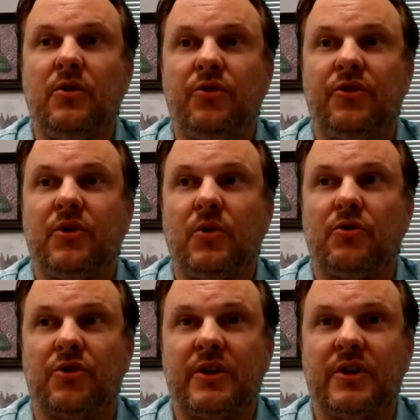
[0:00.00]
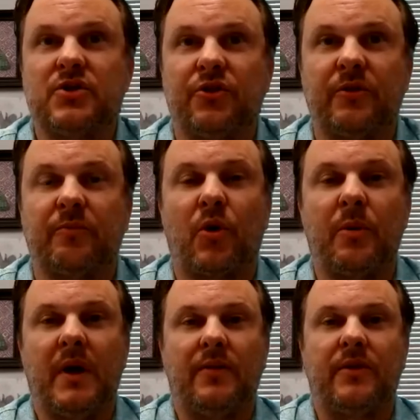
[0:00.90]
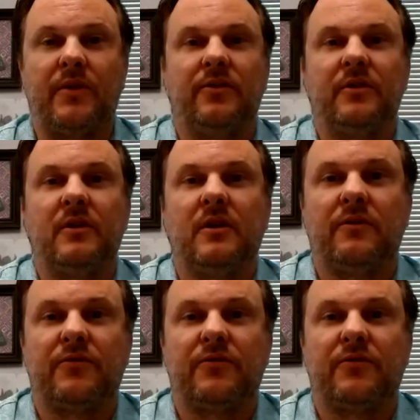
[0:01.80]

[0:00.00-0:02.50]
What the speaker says: used to traditional support methods